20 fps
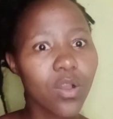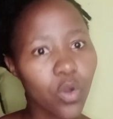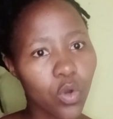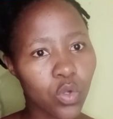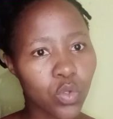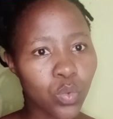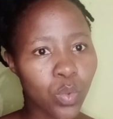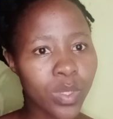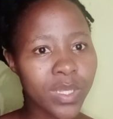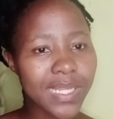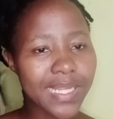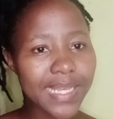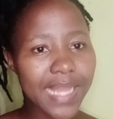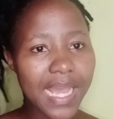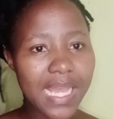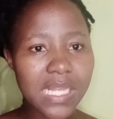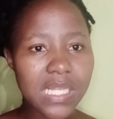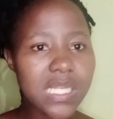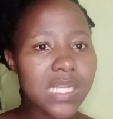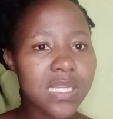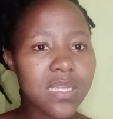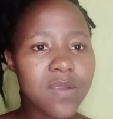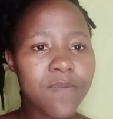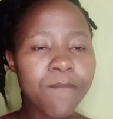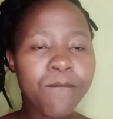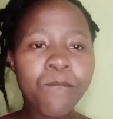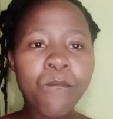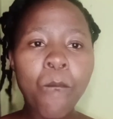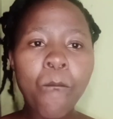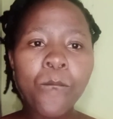2019.
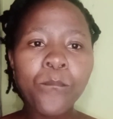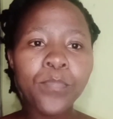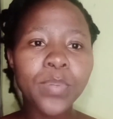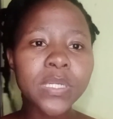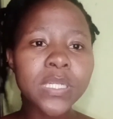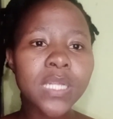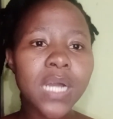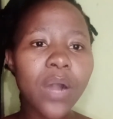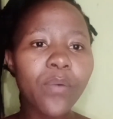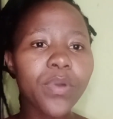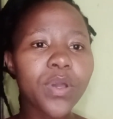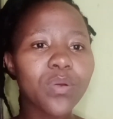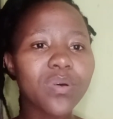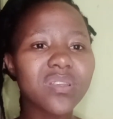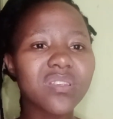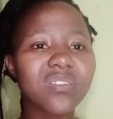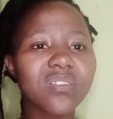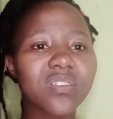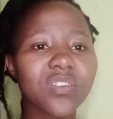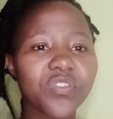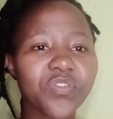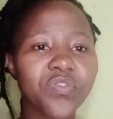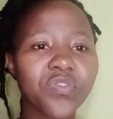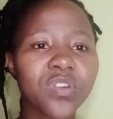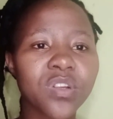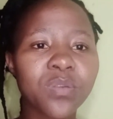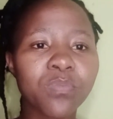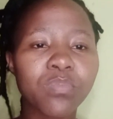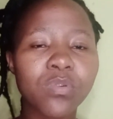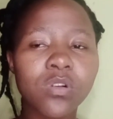But now it was
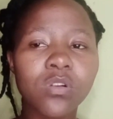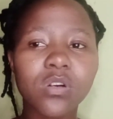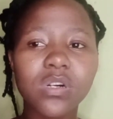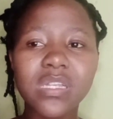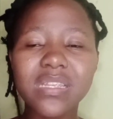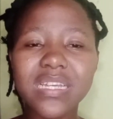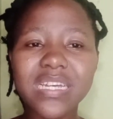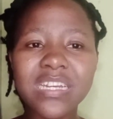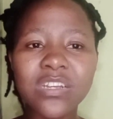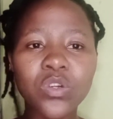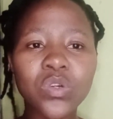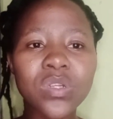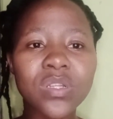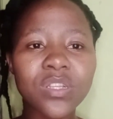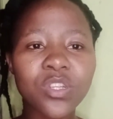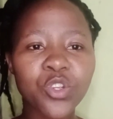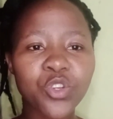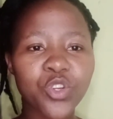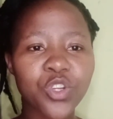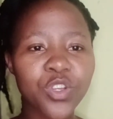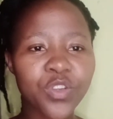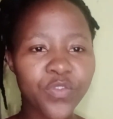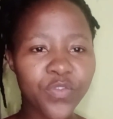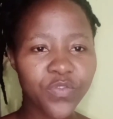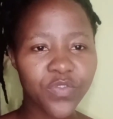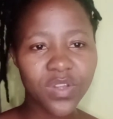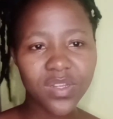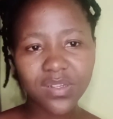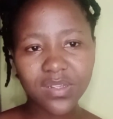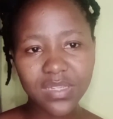different because I could literally
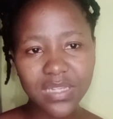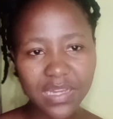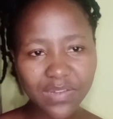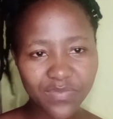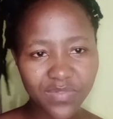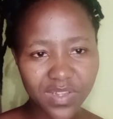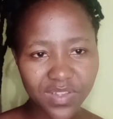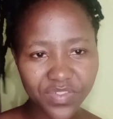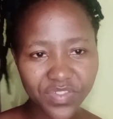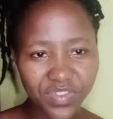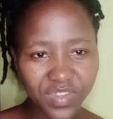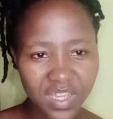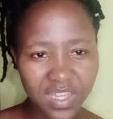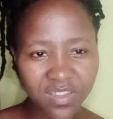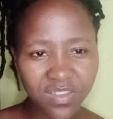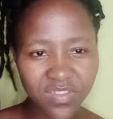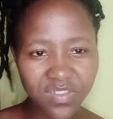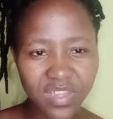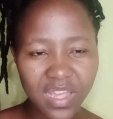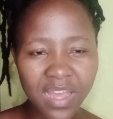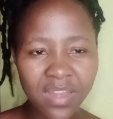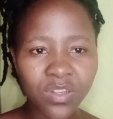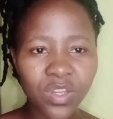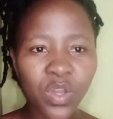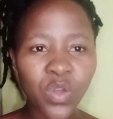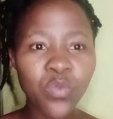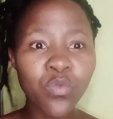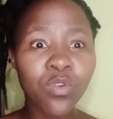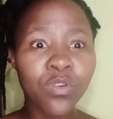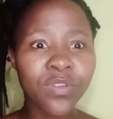feel it after sex and
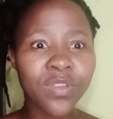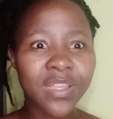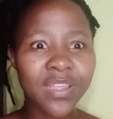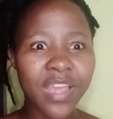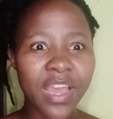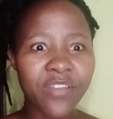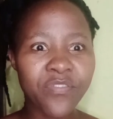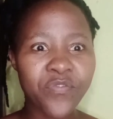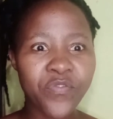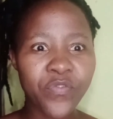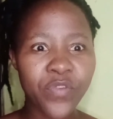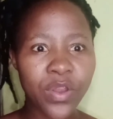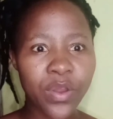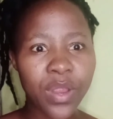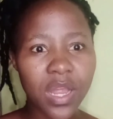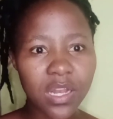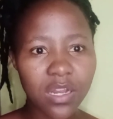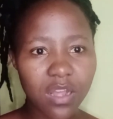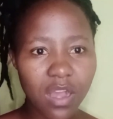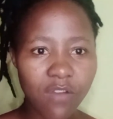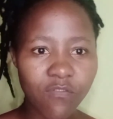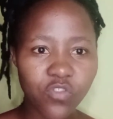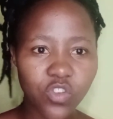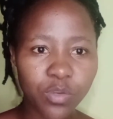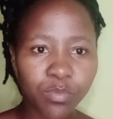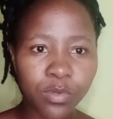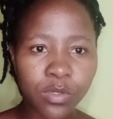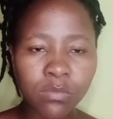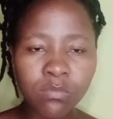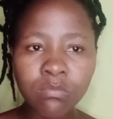it would get very
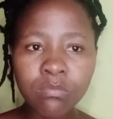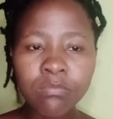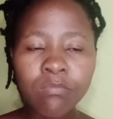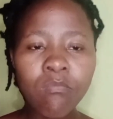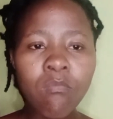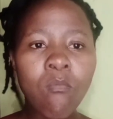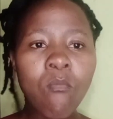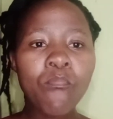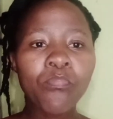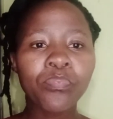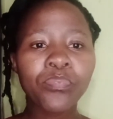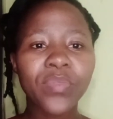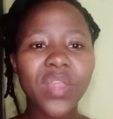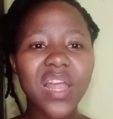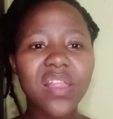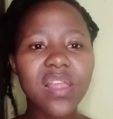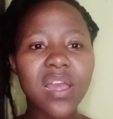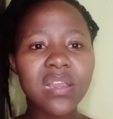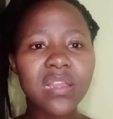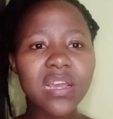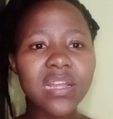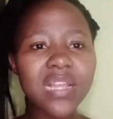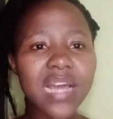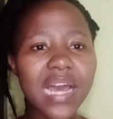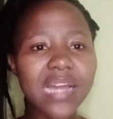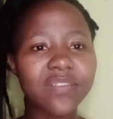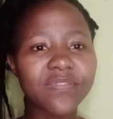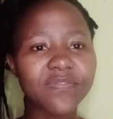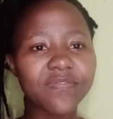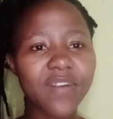uncomfortable. And then it
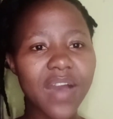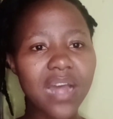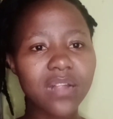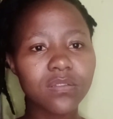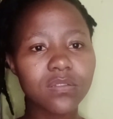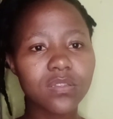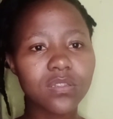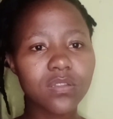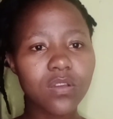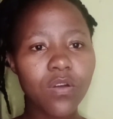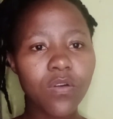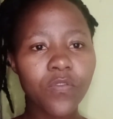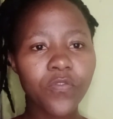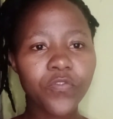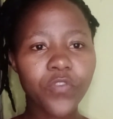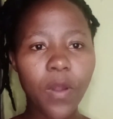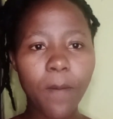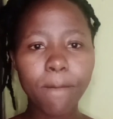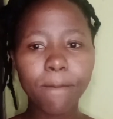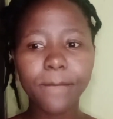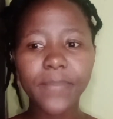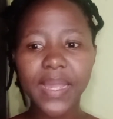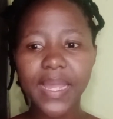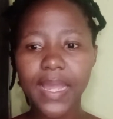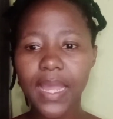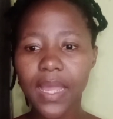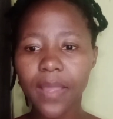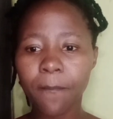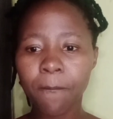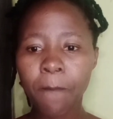advanced from
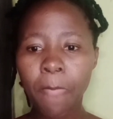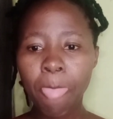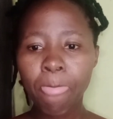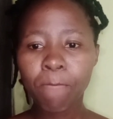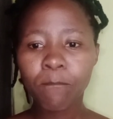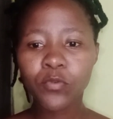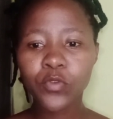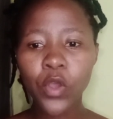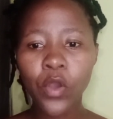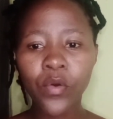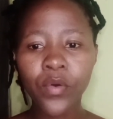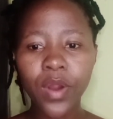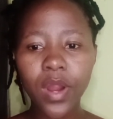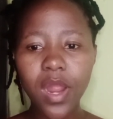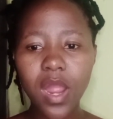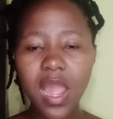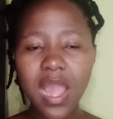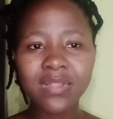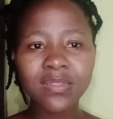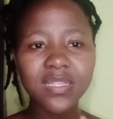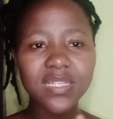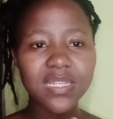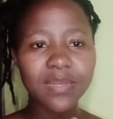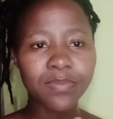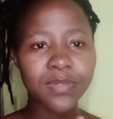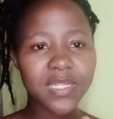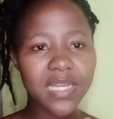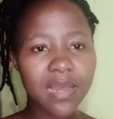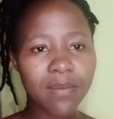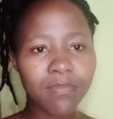being, so in
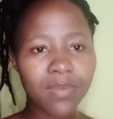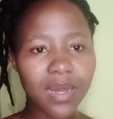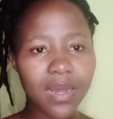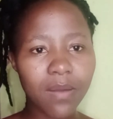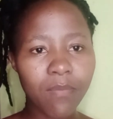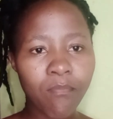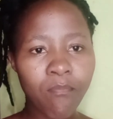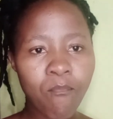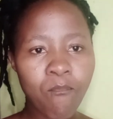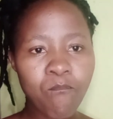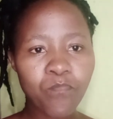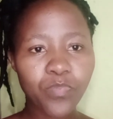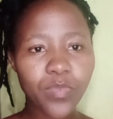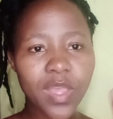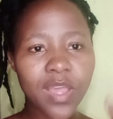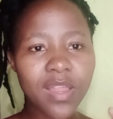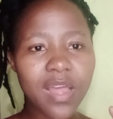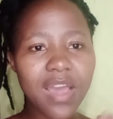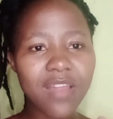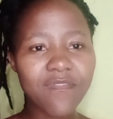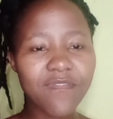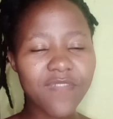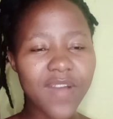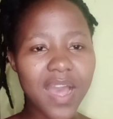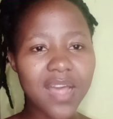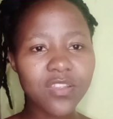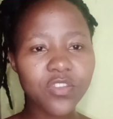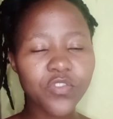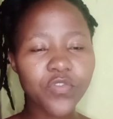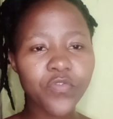September, it
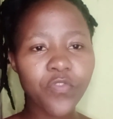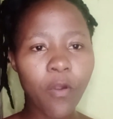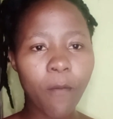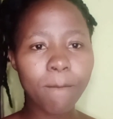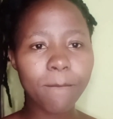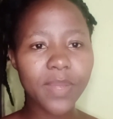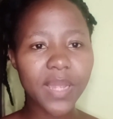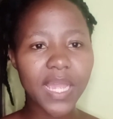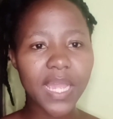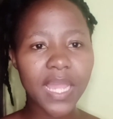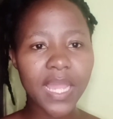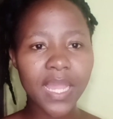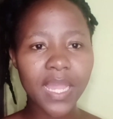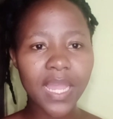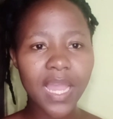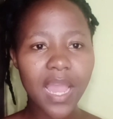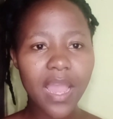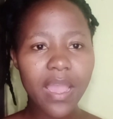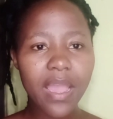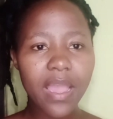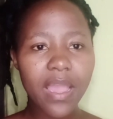advanced from being